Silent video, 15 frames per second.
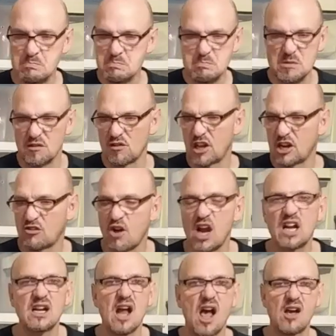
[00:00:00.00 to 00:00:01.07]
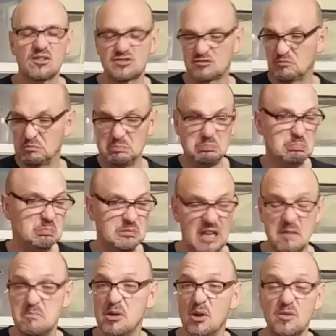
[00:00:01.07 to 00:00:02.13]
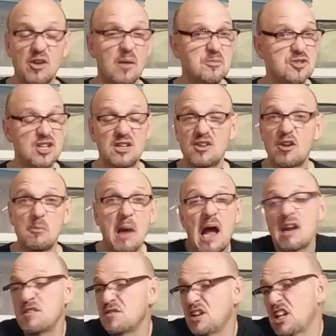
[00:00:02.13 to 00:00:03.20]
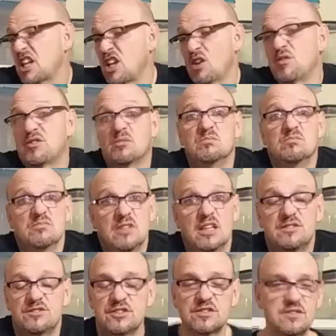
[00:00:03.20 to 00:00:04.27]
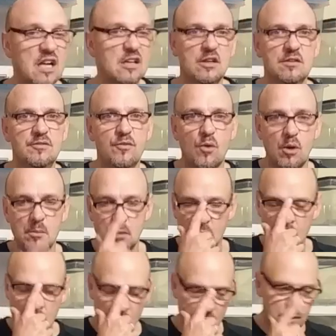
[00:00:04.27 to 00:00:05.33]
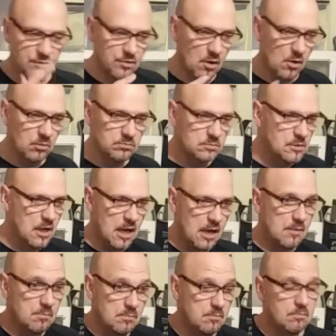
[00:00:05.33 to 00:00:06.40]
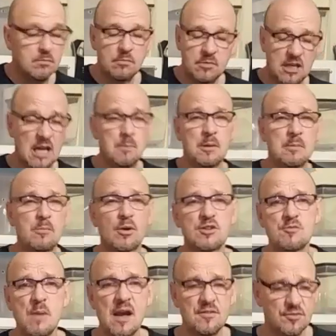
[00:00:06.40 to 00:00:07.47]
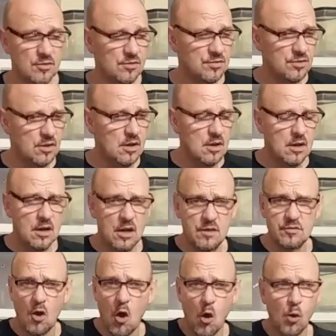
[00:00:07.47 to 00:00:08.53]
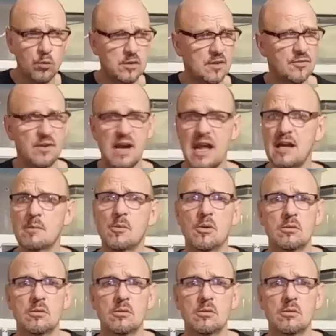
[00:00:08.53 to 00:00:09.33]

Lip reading: Just like crocodiles, they build up shit in their bodies, and it kills them. It's just not good for them. So, and keeping Bushmasters is a whole different animal.